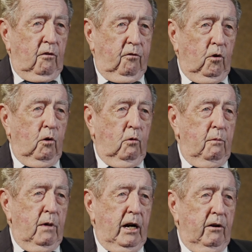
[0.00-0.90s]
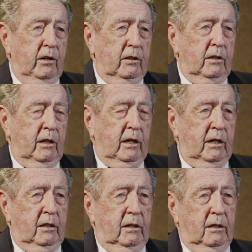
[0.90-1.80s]
four were married,
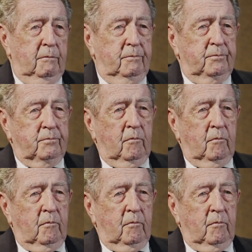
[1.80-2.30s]
and um,